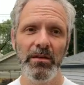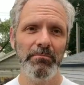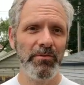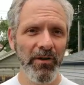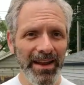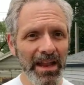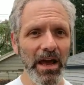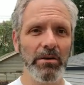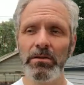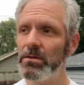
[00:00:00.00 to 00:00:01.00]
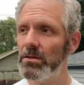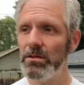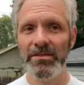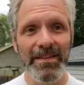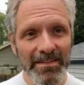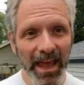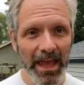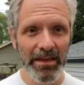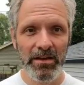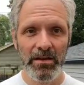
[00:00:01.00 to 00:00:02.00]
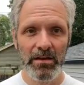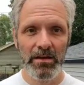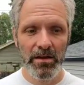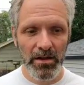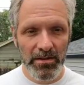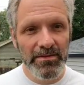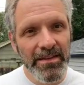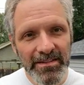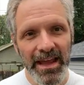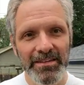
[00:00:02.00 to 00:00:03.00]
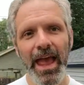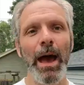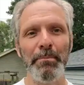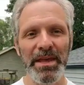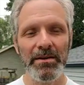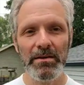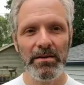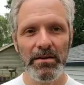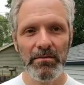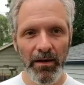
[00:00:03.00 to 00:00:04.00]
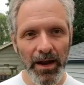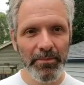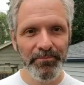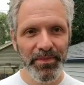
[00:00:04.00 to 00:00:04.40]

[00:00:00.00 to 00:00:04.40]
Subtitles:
But right now, today's happy, right?